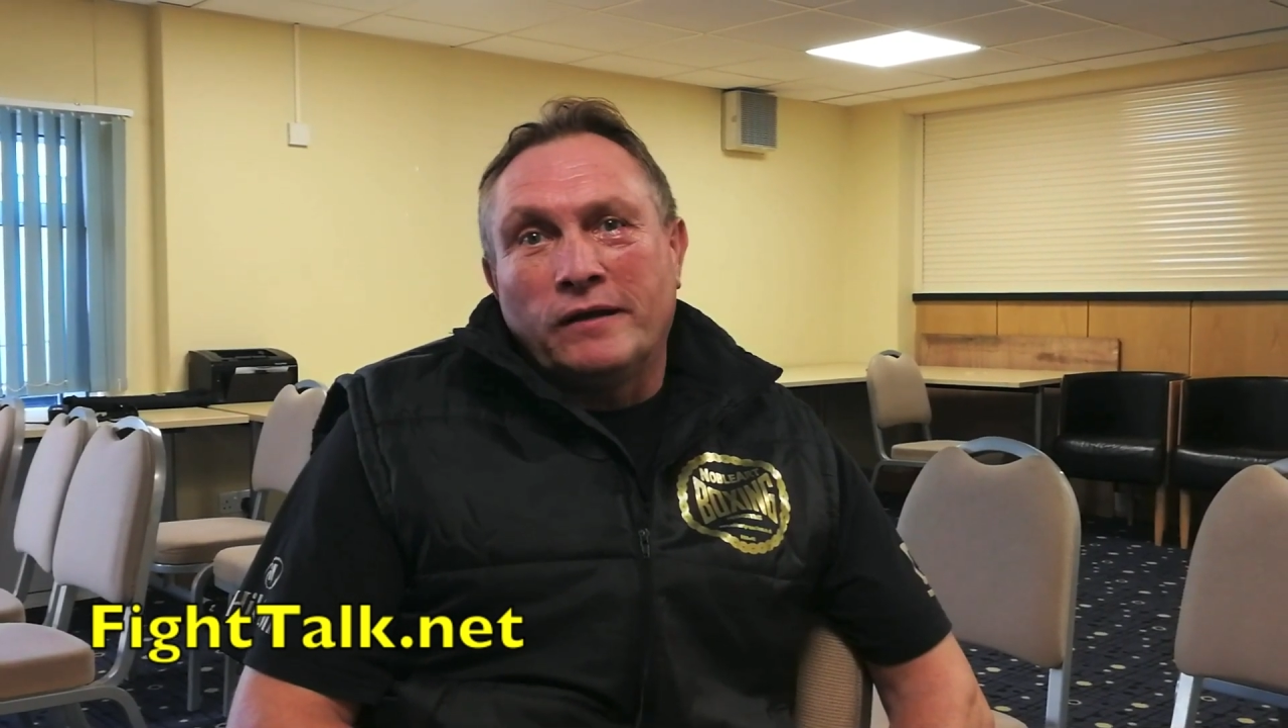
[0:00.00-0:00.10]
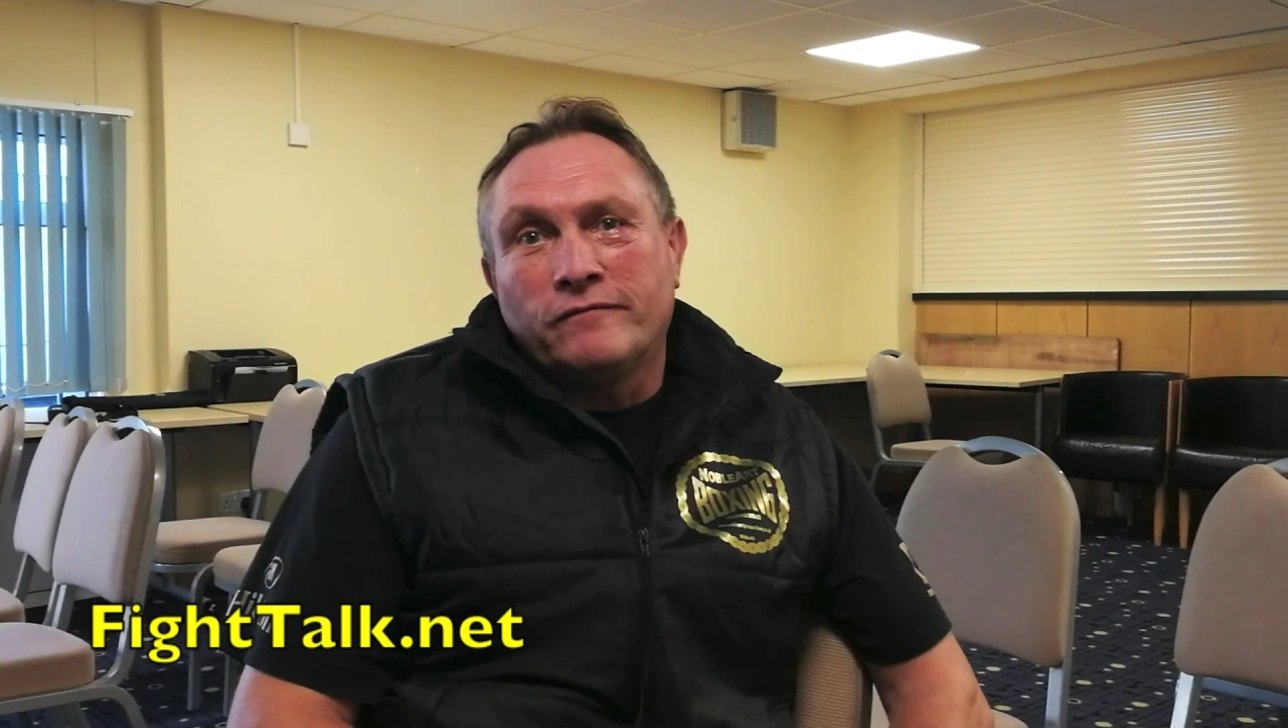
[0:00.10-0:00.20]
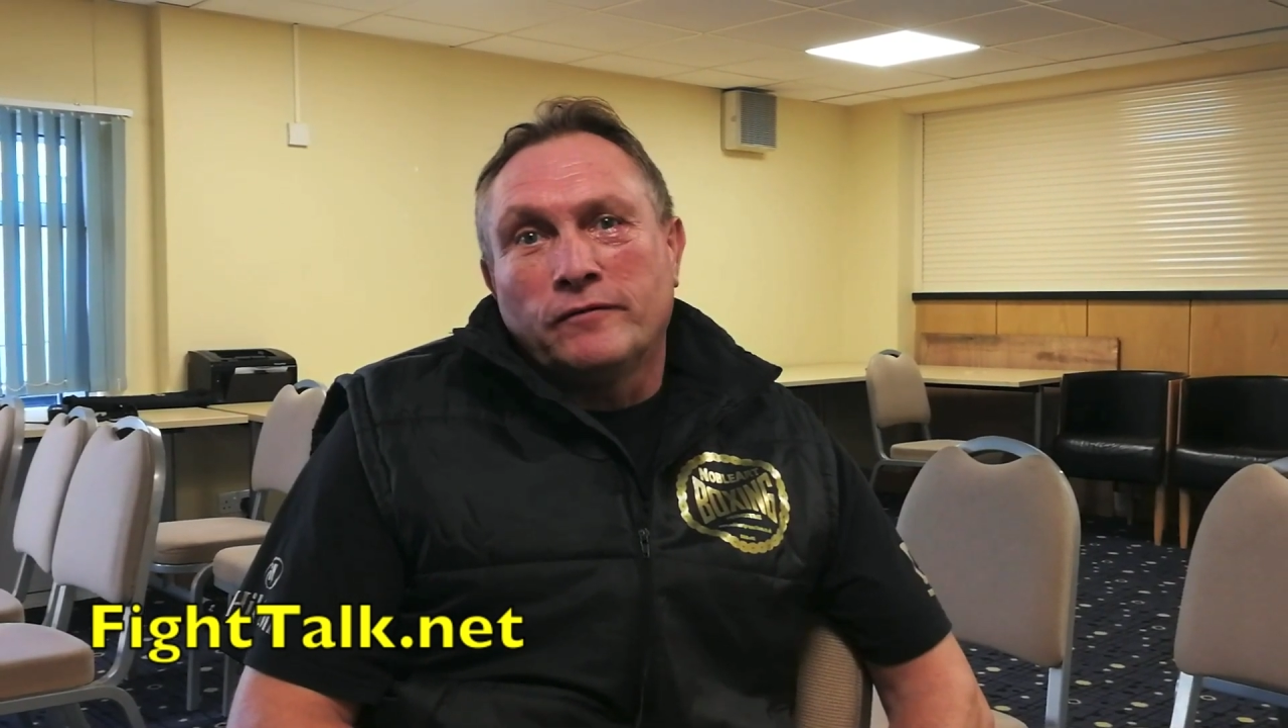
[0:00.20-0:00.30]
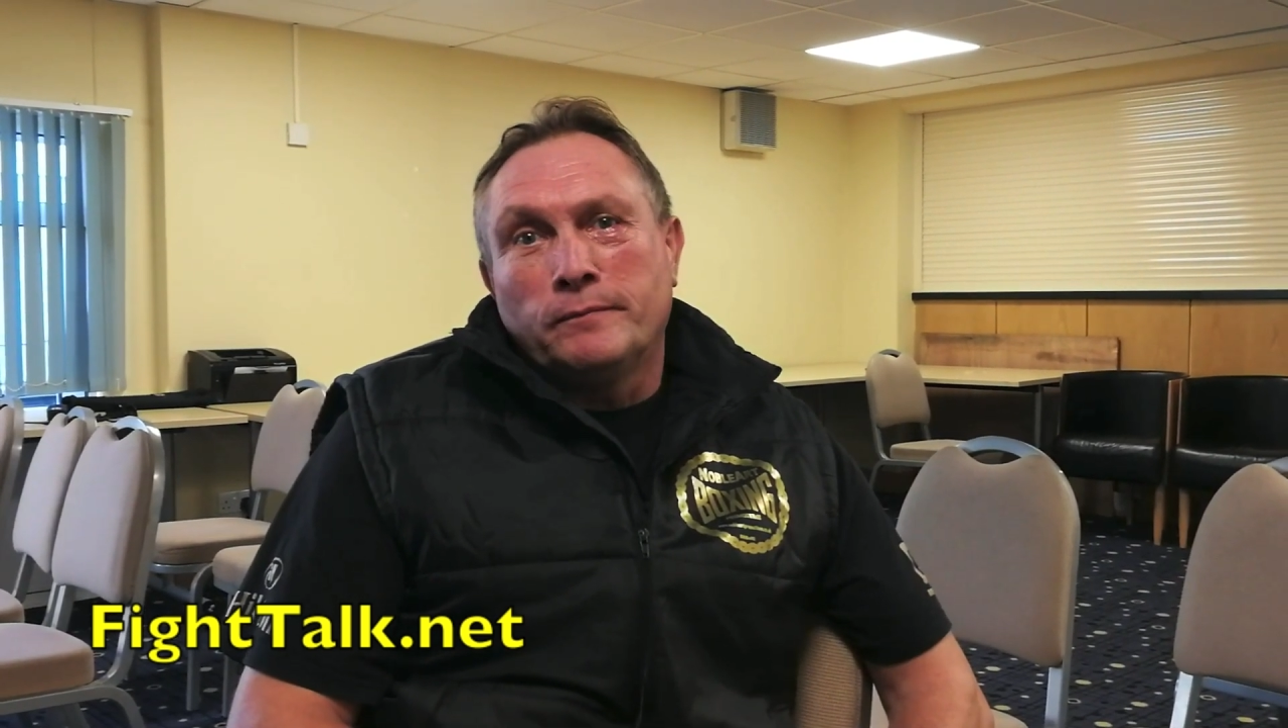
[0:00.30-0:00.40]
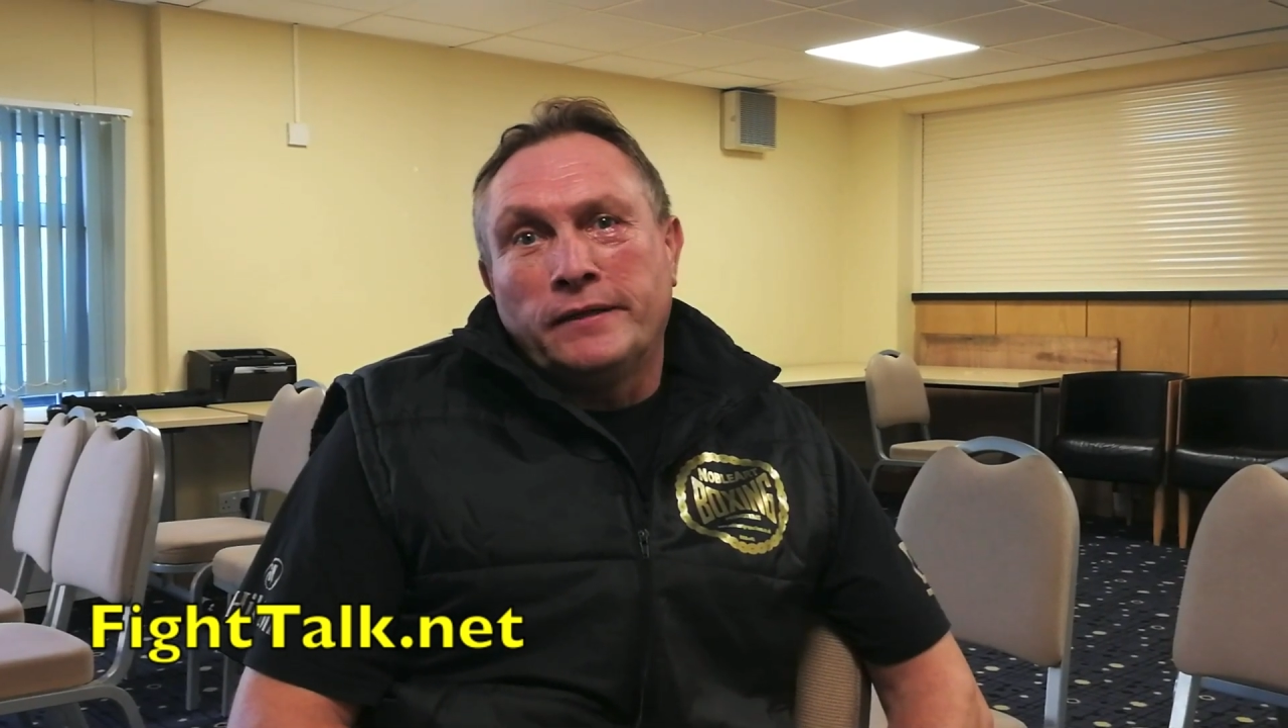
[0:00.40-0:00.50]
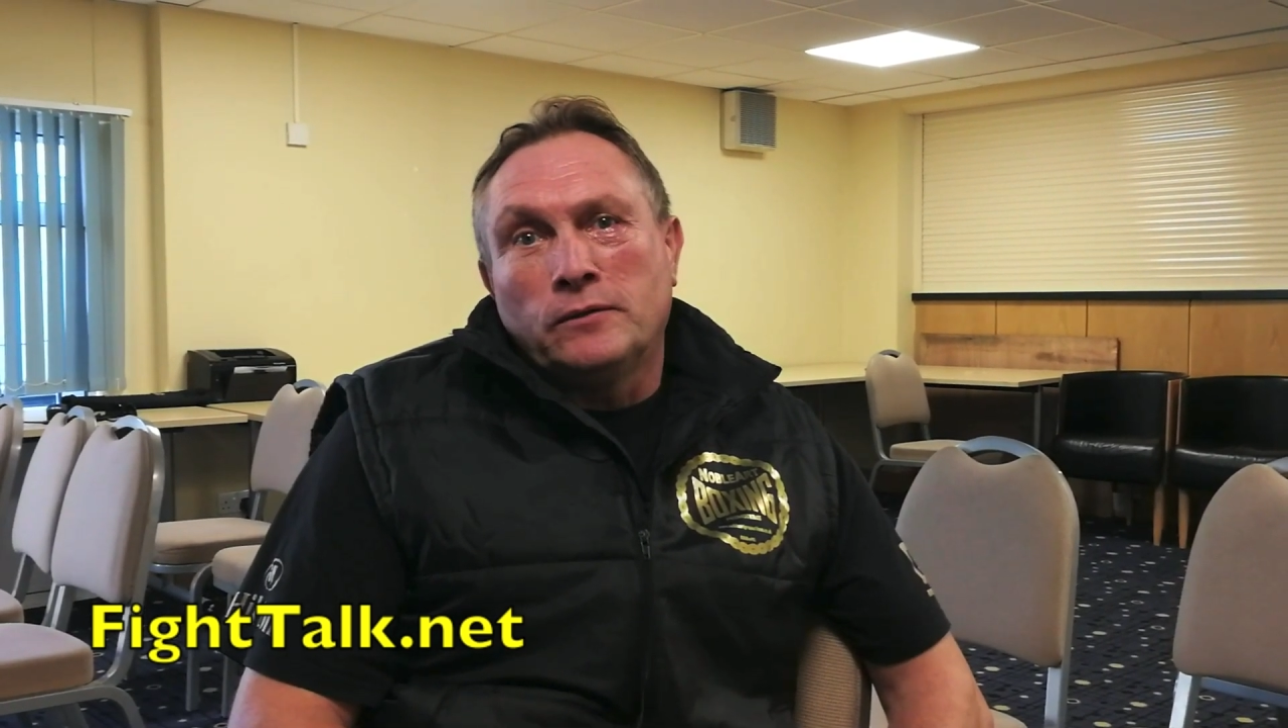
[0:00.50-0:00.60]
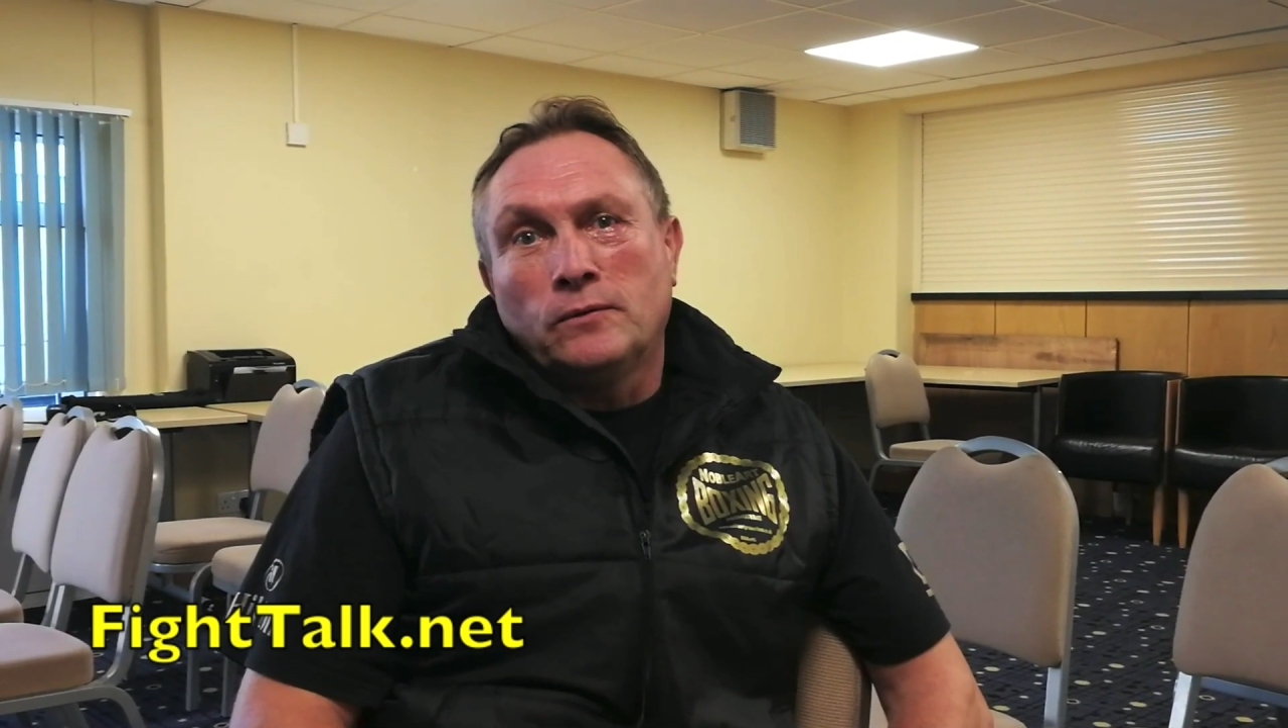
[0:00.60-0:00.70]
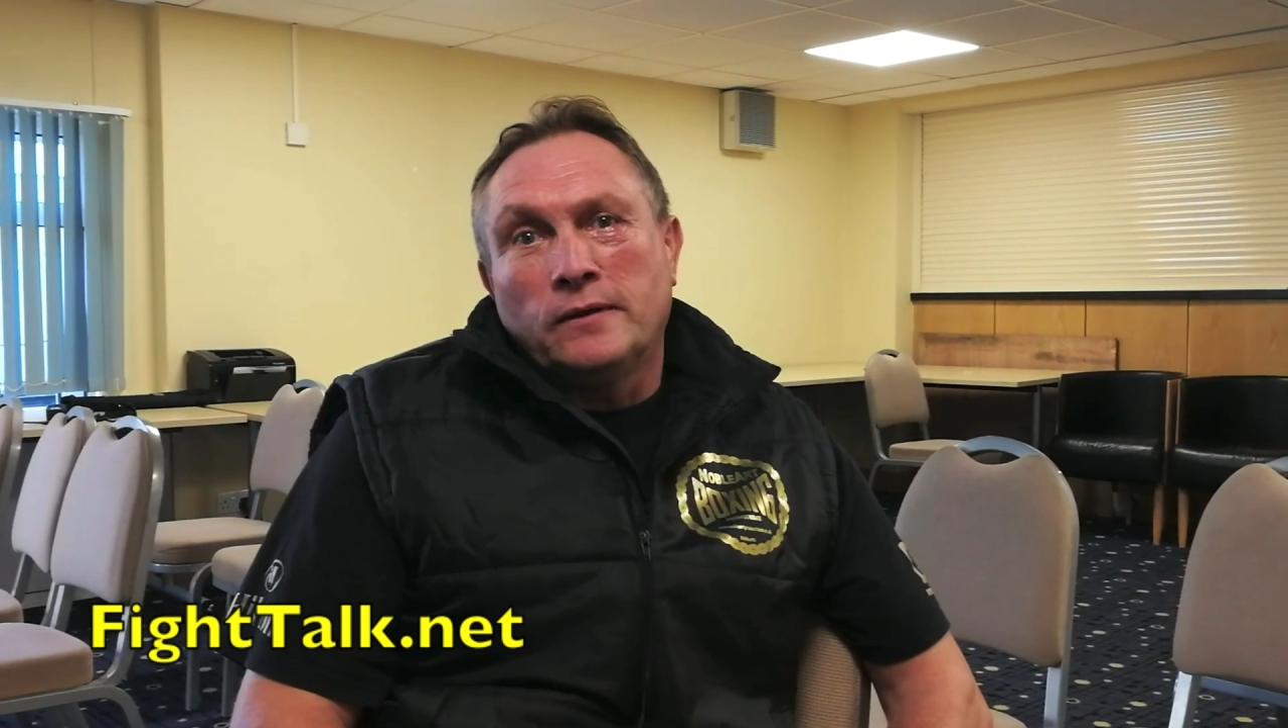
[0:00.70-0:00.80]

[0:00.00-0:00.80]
from middle.